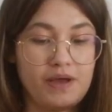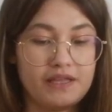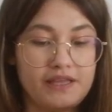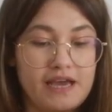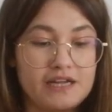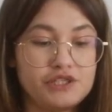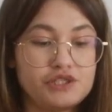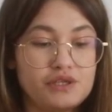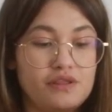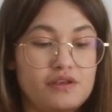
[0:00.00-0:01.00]

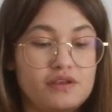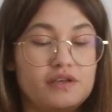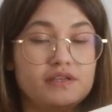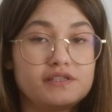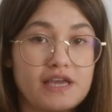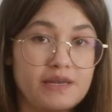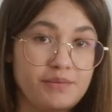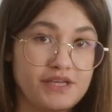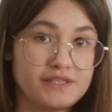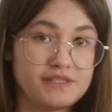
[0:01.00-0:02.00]
attach the side
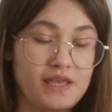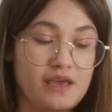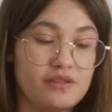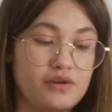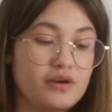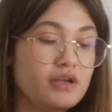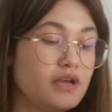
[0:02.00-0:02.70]
pieces together.